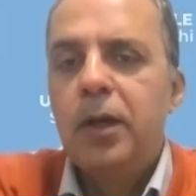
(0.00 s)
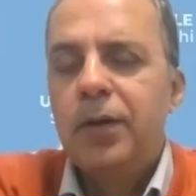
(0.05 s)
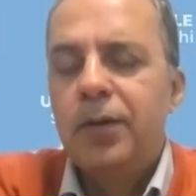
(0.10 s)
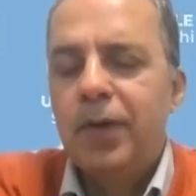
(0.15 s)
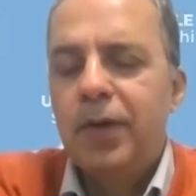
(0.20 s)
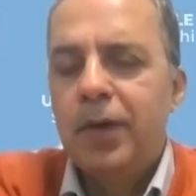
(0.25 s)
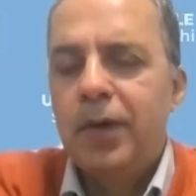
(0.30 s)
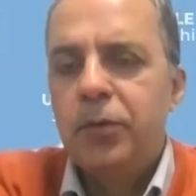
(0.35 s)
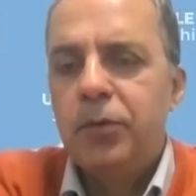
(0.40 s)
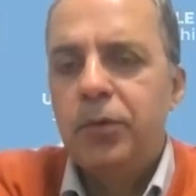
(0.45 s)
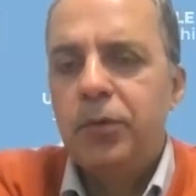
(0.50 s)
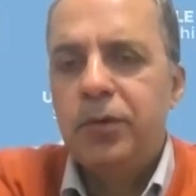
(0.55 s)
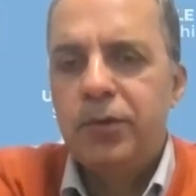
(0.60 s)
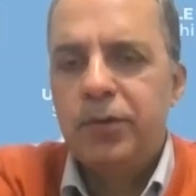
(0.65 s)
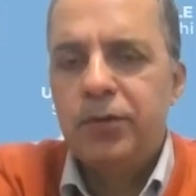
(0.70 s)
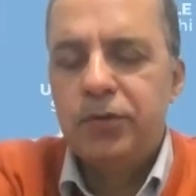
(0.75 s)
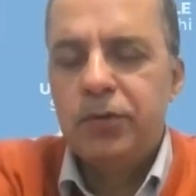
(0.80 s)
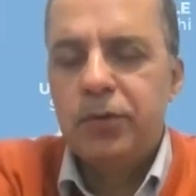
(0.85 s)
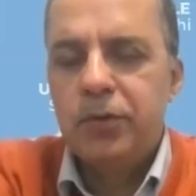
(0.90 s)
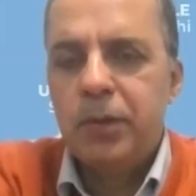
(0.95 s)
Try to
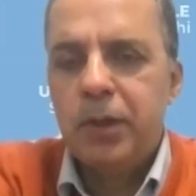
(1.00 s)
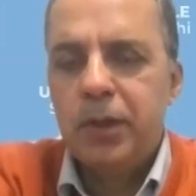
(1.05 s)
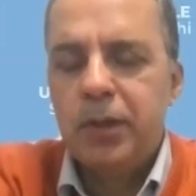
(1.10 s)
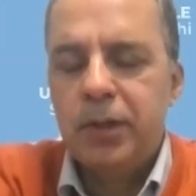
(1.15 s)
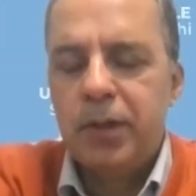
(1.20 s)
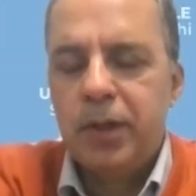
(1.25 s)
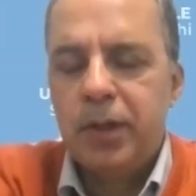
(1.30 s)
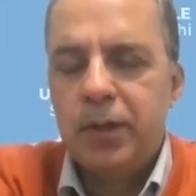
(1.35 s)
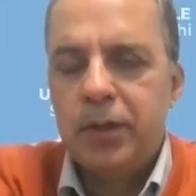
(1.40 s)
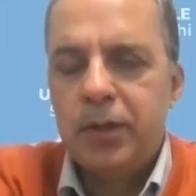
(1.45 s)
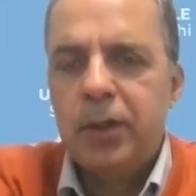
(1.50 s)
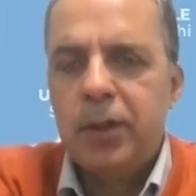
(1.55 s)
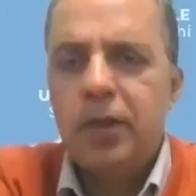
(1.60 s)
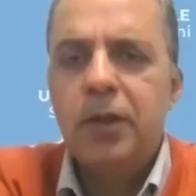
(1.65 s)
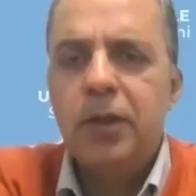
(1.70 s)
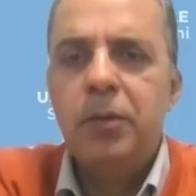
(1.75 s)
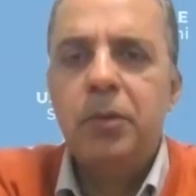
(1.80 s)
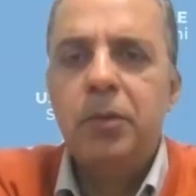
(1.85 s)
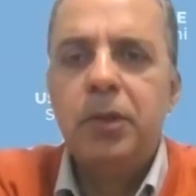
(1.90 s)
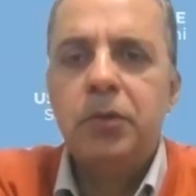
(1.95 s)
register by that
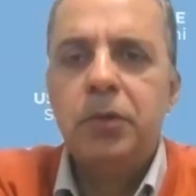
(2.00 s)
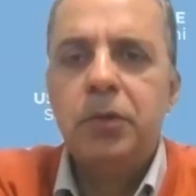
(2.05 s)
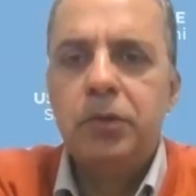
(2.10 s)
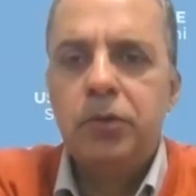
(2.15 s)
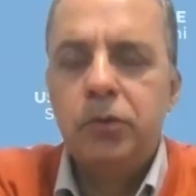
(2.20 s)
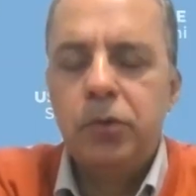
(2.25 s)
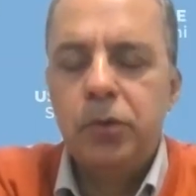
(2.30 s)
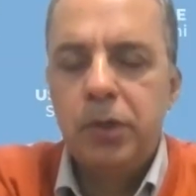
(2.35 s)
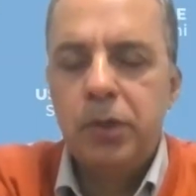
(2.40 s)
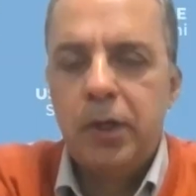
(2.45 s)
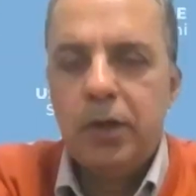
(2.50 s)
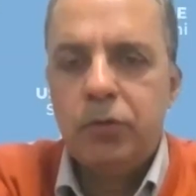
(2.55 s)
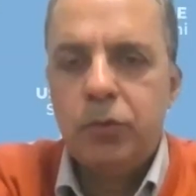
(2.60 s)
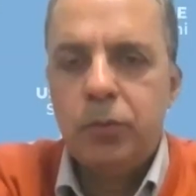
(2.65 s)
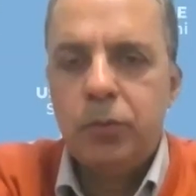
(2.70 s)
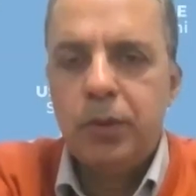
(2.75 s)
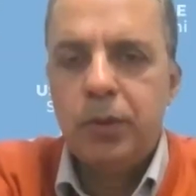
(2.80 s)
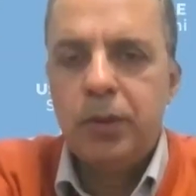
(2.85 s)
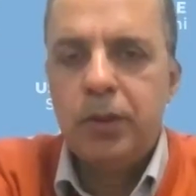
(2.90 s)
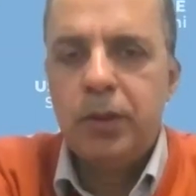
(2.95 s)
time, otherwise you'll have
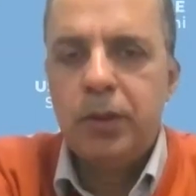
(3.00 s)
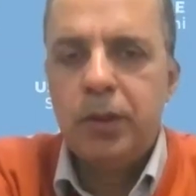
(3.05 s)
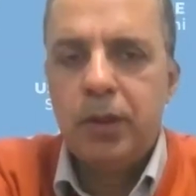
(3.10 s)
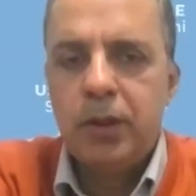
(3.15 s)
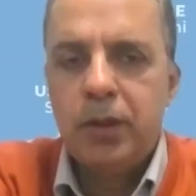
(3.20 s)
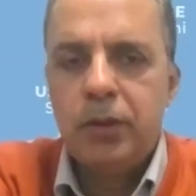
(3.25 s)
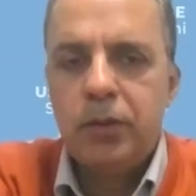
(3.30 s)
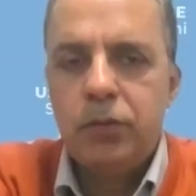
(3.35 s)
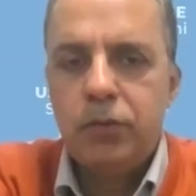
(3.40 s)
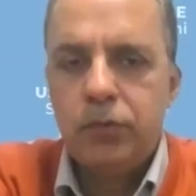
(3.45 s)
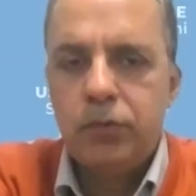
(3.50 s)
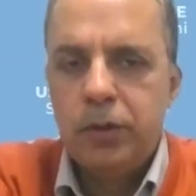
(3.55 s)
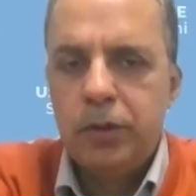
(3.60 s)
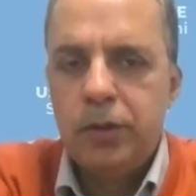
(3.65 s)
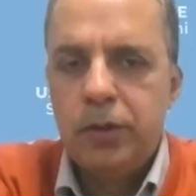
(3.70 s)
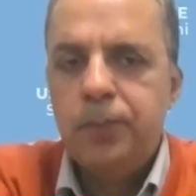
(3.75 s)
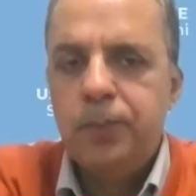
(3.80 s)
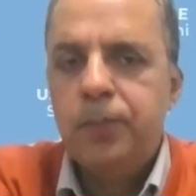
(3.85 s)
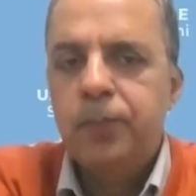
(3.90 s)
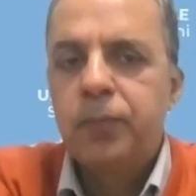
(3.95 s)
to pay a higher
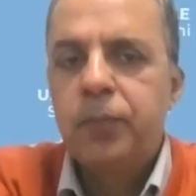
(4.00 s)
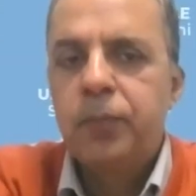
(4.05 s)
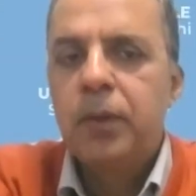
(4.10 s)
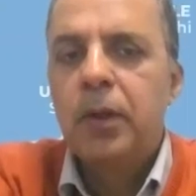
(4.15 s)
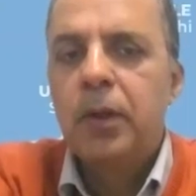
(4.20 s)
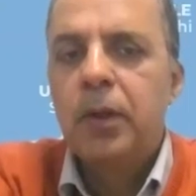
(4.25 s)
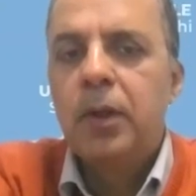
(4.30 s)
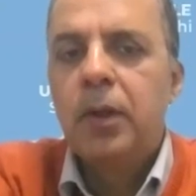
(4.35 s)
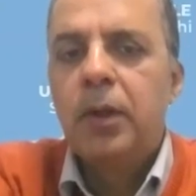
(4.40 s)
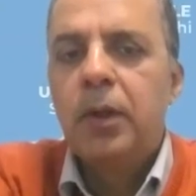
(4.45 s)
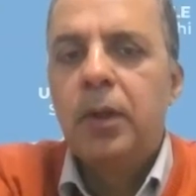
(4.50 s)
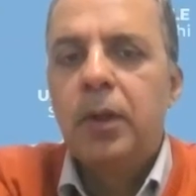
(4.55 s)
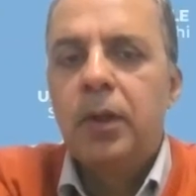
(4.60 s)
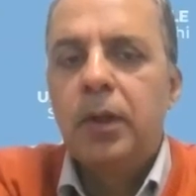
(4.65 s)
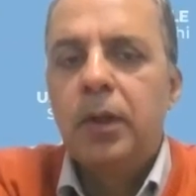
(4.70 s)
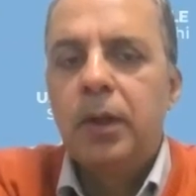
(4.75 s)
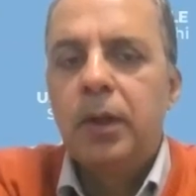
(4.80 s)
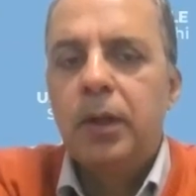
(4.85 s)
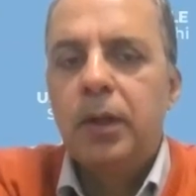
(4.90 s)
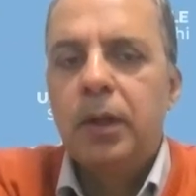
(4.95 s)
fee.
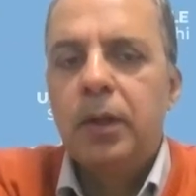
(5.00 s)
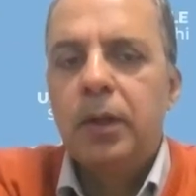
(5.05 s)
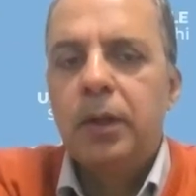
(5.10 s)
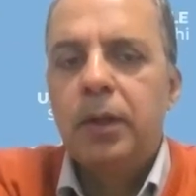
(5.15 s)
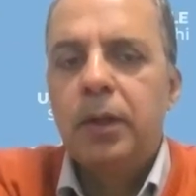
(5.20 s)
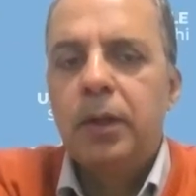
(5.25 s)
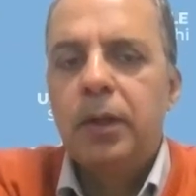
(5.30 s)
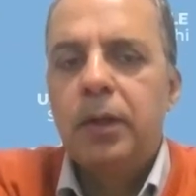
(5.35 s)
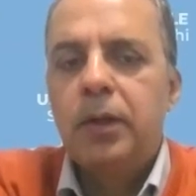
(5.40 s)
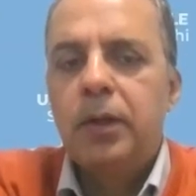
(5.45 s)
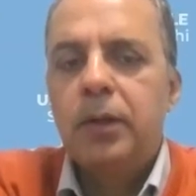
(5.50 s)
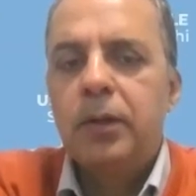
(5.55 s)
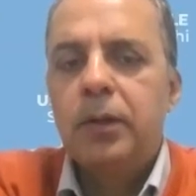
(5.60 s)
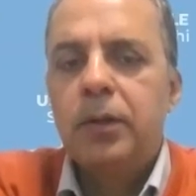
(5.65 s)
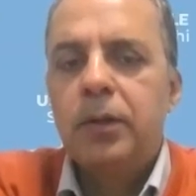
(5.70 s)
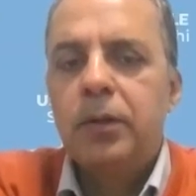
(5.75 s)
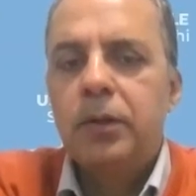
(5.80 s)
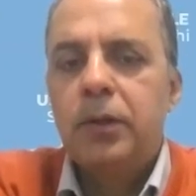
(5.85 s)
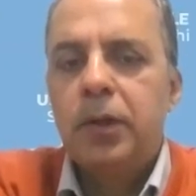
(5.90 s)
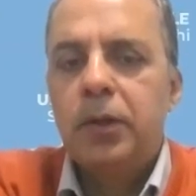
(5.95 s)
And
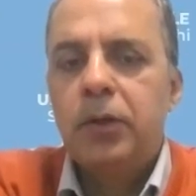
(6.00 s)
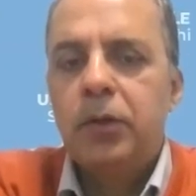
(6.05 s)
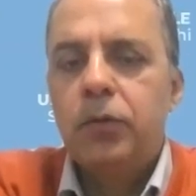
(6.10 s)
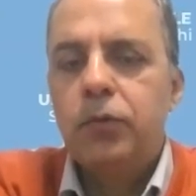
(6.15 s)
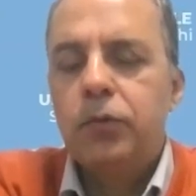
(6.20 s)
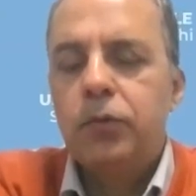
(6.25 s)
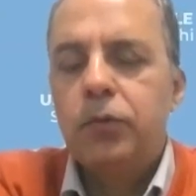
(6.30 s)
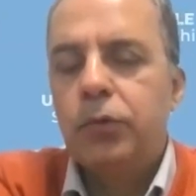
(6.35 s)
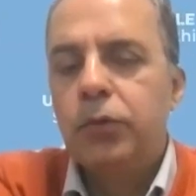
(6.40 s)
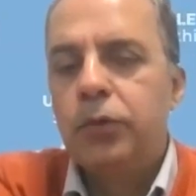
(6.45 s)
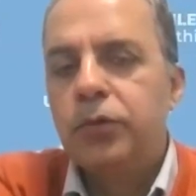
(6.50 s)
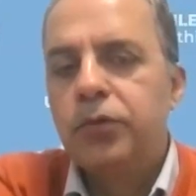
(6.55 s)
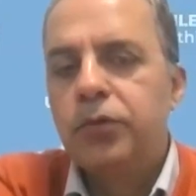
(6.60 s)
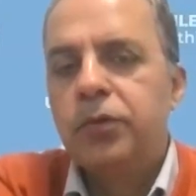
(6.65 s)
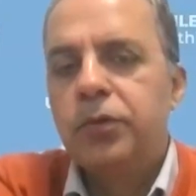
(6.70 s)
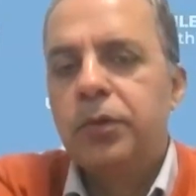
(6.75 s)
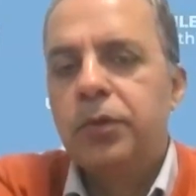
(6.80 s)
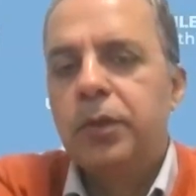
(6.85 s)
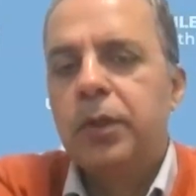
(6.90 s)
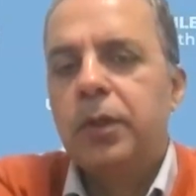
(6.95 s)
then, of
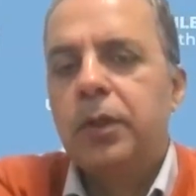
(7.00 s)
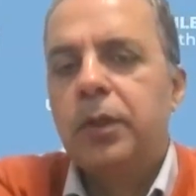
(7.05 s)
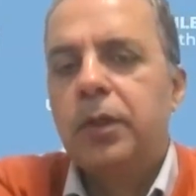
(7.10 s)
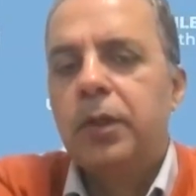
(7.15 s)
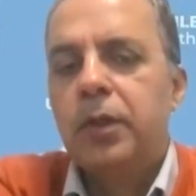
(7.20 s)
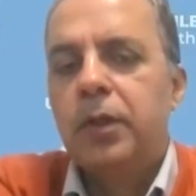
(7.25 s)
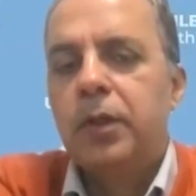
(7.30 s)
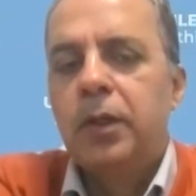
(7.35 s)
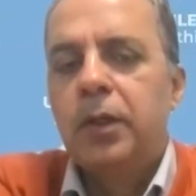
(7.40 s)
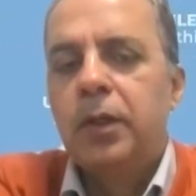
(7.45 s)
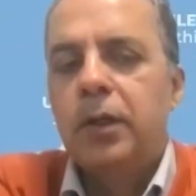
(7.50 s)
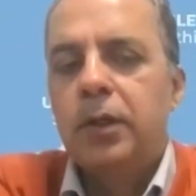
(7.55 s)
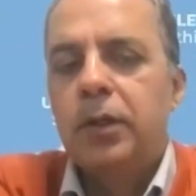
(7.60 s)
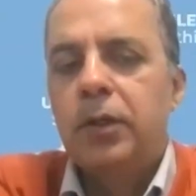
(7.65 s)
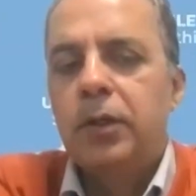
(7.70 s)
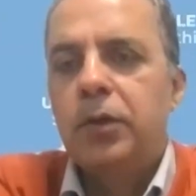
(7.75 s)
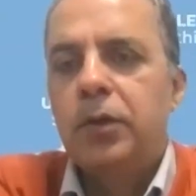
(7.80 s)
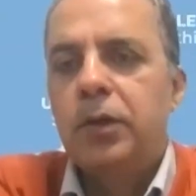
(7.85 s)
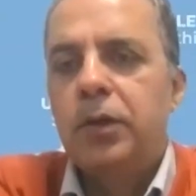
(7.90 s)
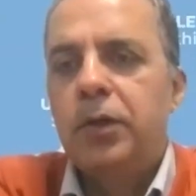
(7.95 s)
course,
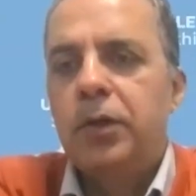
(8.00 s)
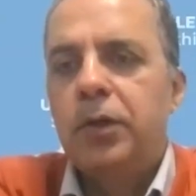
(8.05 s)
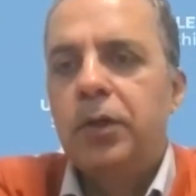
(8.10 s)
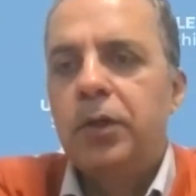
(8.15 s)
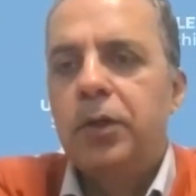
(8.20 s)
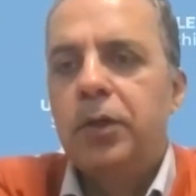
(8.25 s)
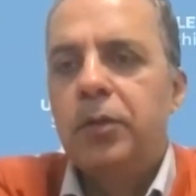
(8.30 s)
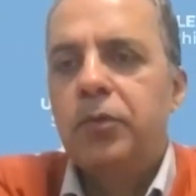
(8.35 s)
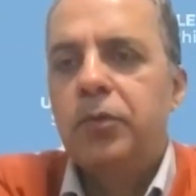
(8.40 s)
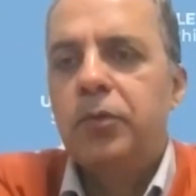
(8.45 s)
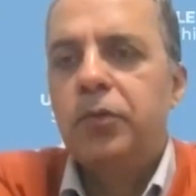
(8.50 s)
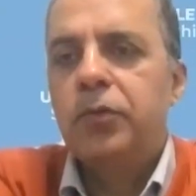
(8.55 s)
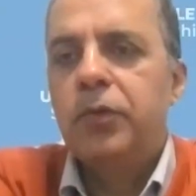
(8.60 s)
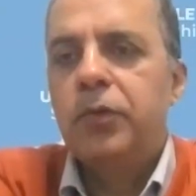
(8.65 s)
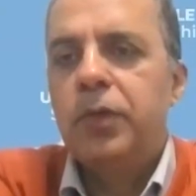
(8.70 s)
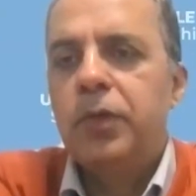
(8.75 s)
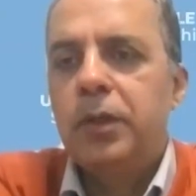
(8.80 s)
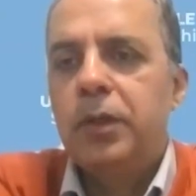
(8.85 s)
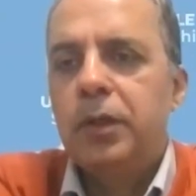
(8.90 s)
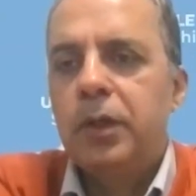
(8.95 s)
in terms of
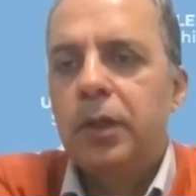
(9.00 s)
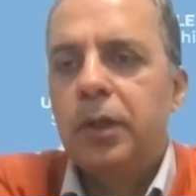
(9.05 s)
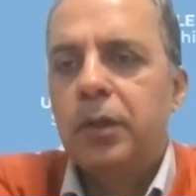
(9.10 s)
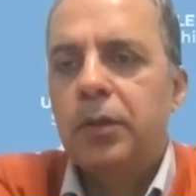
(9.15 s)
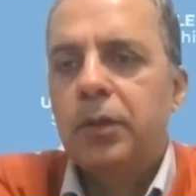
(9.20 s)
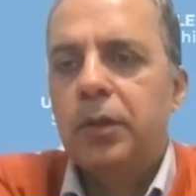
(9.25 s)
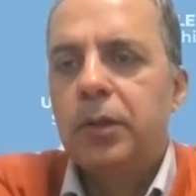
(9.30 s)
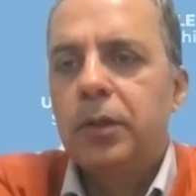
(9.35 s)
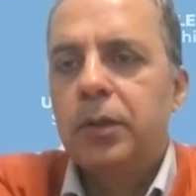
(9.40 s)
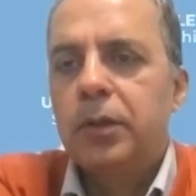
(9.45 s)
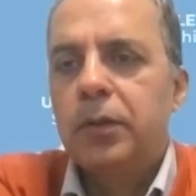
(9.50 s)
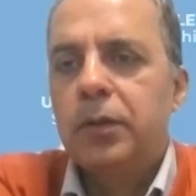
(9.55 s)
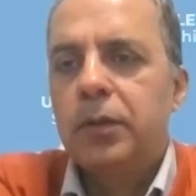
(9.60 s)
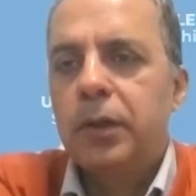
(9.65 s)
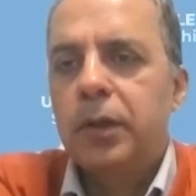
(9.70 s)
the other